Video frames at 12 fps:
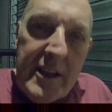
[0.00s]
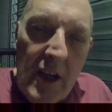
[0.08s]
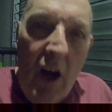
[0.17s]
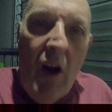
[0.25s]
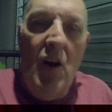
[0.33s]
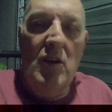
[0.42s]

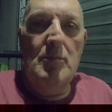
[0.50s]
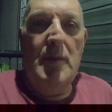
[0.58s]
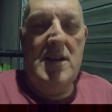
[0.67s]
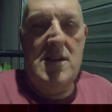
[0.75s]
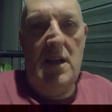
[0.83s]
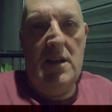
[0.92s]
can't
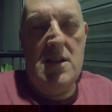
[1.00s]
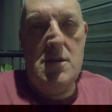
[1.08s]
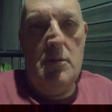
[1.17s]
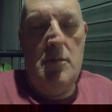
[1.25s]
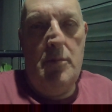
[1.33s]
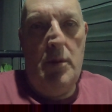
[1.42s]
maintain the
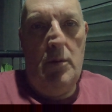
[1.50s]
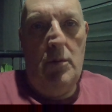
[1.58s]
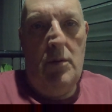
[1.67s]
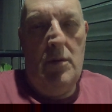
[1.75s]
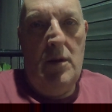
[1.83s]
swimming pool